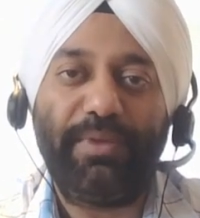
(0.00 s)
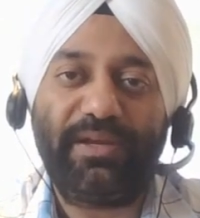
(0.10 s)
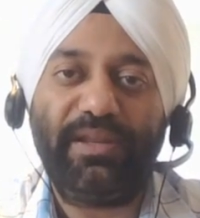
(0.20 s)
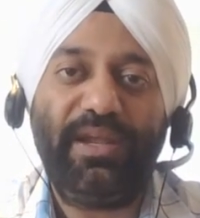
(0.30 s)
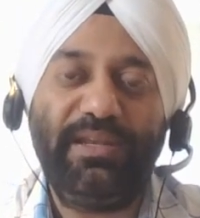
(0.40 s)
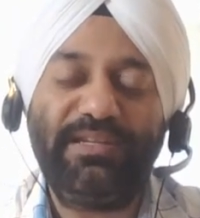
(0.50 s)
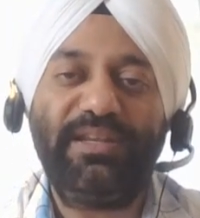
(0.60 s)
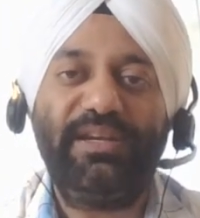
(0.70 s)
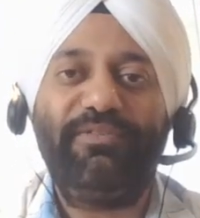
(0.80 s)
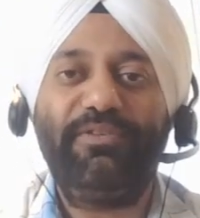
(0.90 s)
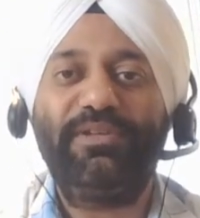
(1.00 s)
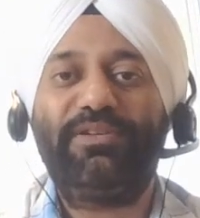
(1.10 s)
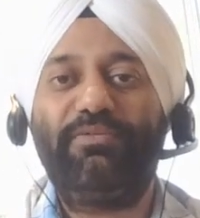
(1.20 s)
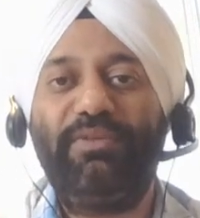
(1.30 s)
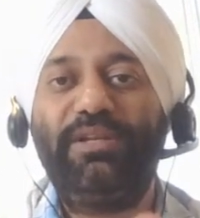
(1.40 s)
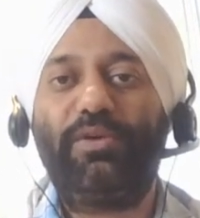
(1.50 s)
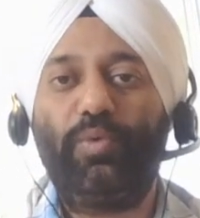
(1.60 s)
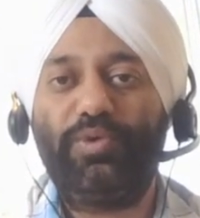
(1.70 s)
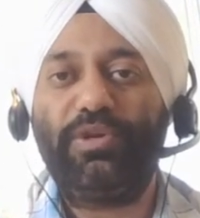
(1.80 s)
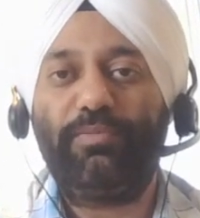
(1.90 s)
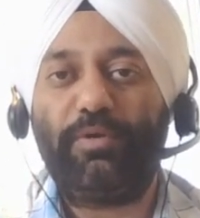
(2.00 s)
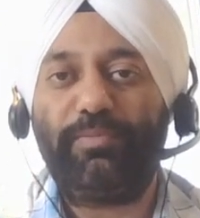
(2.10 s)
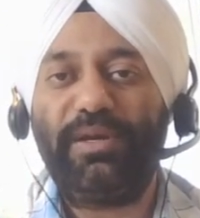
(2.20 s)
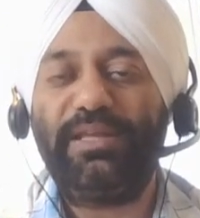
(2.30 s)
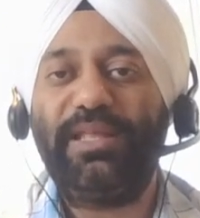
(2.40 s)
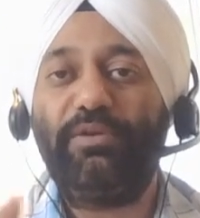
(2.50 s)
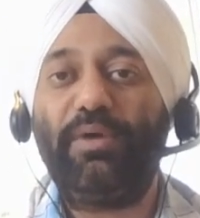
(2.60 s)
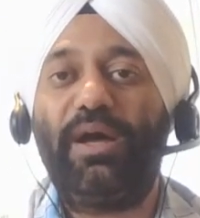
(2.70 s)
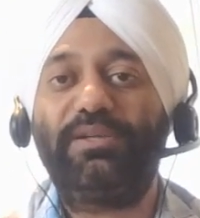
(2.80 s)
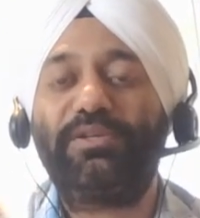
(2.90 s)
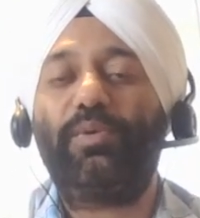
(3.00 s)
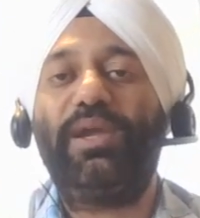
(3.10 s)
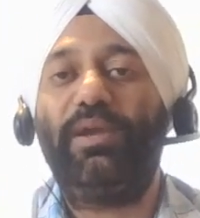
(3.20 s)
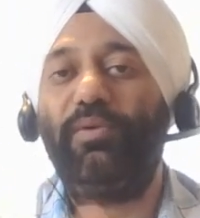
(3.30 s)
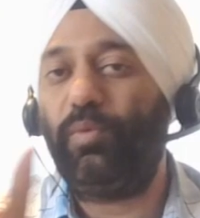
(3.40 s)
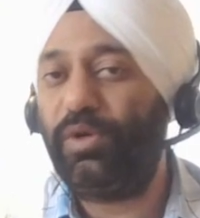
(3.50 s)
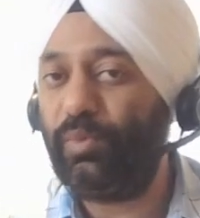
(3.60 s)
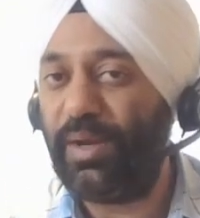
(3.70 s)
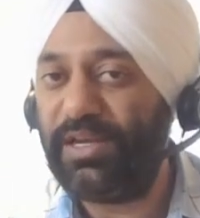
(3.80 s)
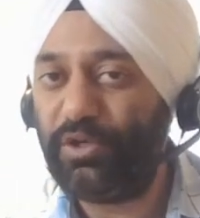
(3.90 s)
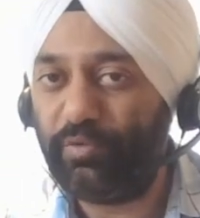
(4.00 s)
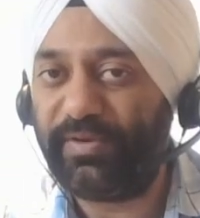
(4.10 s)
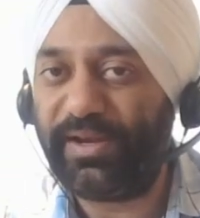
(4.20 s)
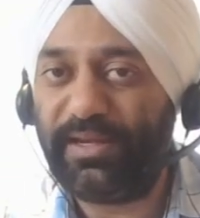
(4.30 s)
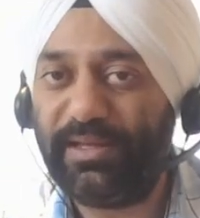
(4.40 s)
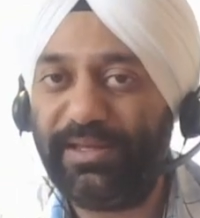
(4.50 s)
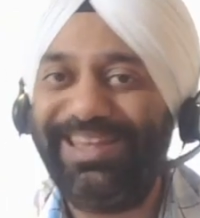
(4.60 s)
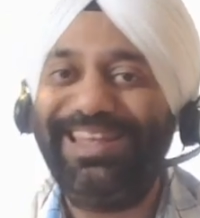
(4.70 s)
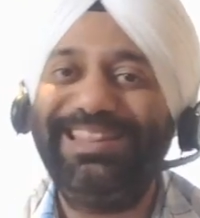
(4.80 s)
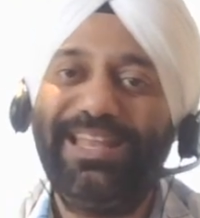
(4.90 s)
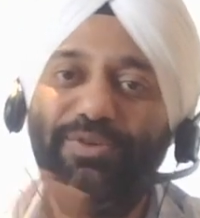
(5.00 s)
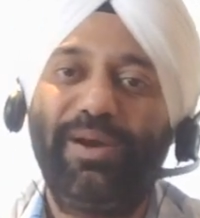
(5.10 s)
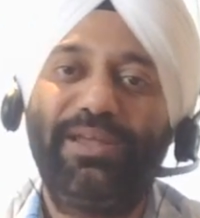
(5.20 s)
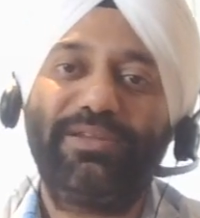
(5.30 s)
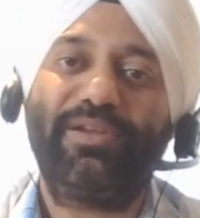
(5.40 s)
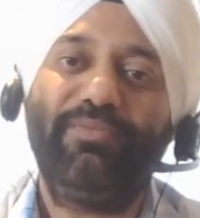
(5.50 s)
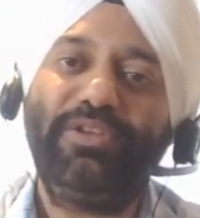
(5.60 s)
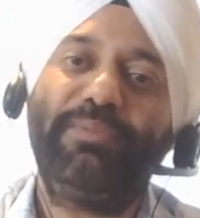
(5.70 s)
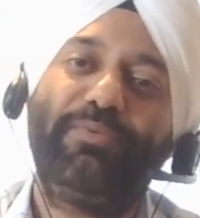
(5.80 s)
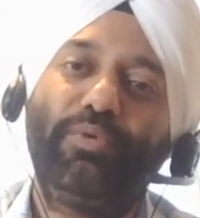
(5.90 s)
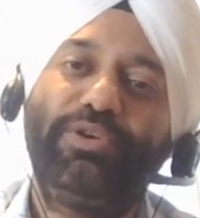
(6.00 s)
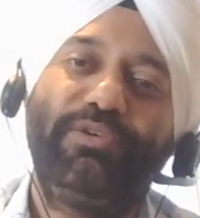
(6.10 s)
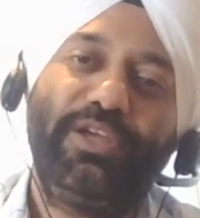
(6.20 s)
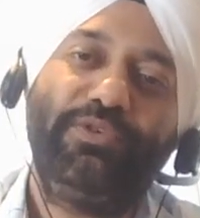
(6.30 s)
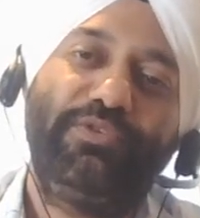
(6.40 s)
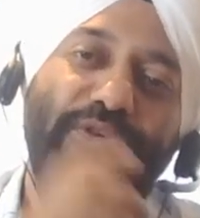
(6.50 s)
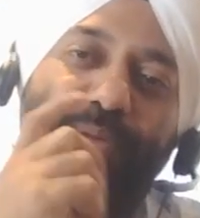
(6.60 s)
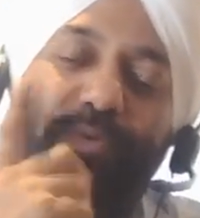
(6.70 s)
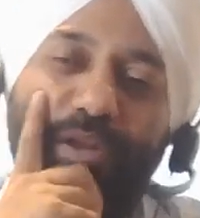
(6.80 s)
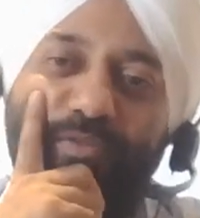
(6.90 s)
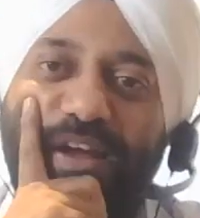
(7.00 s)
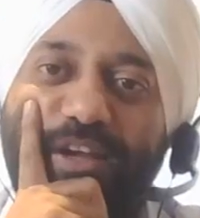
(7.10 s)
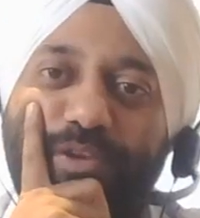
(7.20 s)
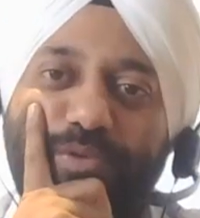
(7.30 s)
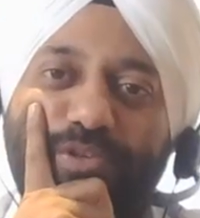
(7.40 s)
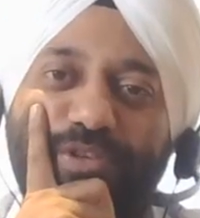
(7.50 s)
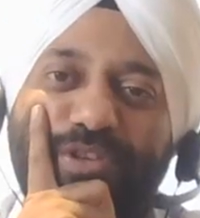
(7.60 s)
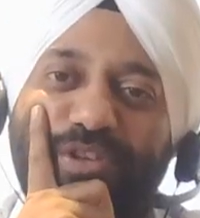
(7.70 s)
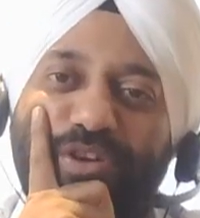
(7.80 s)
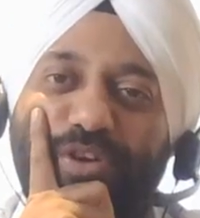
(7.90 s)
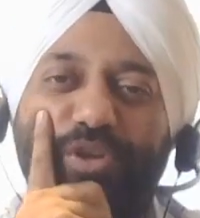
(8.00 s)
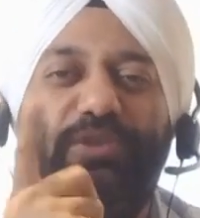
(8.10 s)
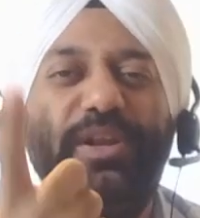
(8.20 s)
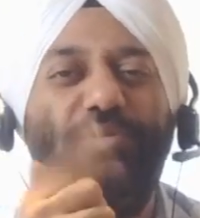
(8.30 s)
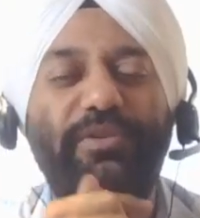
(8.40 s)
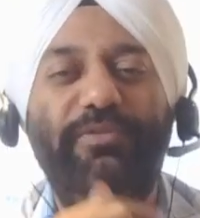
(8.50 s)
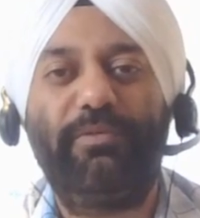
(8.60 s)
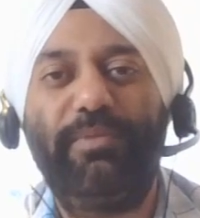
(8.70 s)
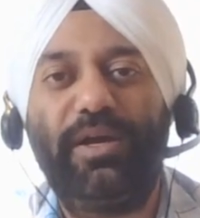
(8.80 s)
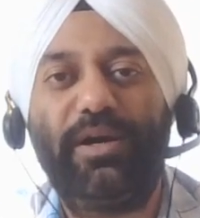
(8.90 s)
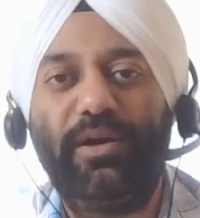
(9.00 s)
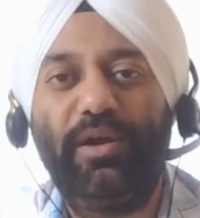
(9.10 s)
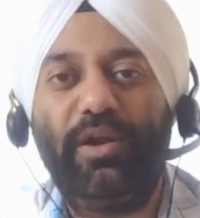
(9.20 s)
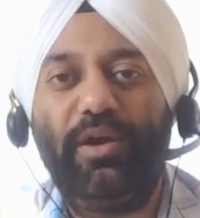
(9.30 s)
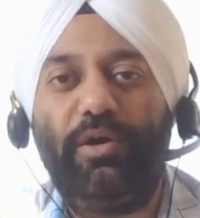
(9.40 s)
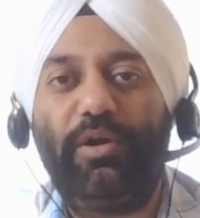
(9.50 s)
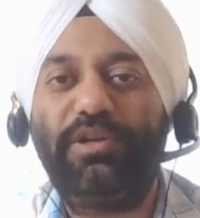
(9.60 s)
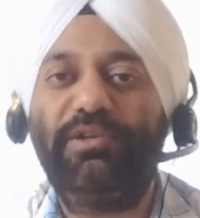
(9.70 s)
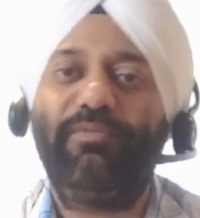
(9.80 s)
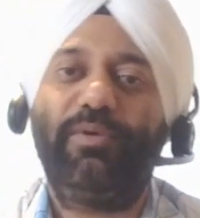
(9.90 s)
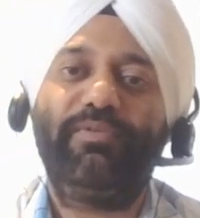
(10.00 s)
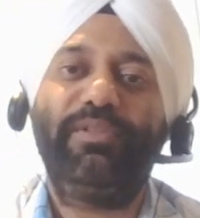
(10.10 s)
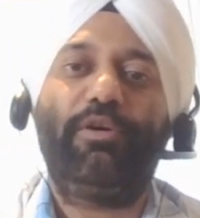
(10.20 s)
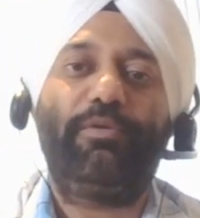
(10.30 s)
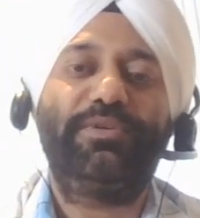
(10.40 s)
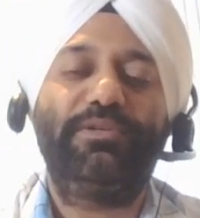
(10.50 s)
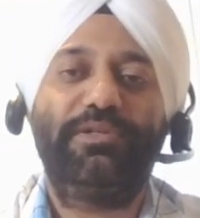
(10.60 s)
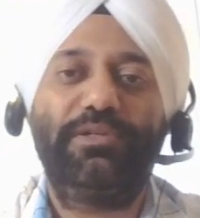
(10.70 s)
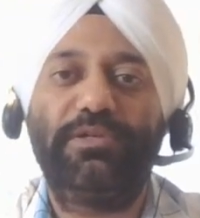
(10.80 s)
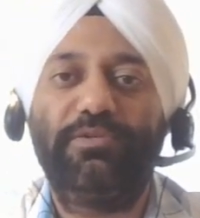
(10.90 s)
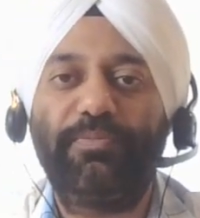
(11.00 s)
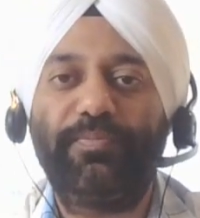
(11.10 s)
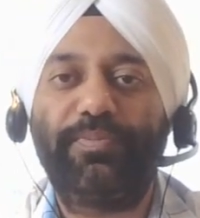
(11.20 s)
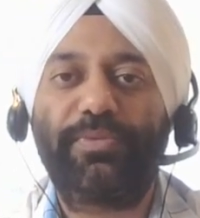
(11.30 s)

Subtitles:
But instead, if you just read the question properly, then you ask, okay, what do I need to find? Then you ask, which approach should I use? Should I put in values? Or should I use a formula? Or should I work with the options?